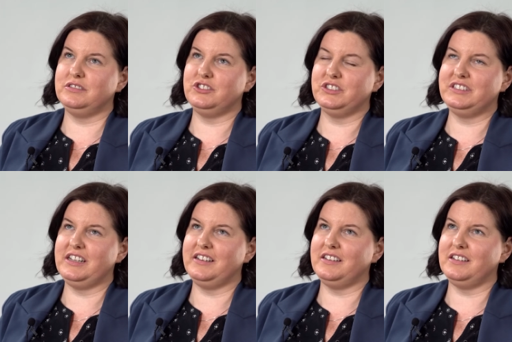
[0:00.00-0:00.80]
just
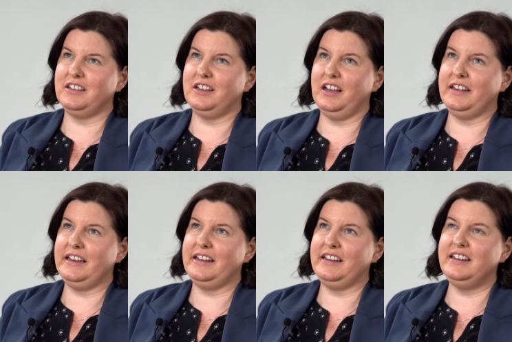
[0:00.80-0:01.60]
like an
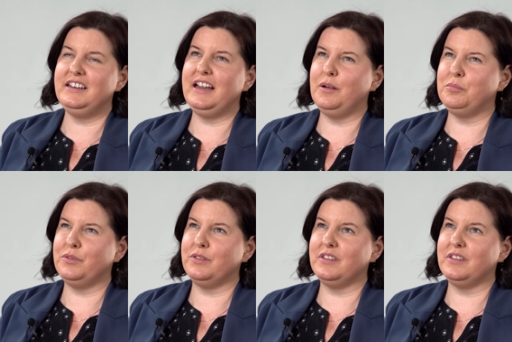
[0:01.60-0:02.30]
in depth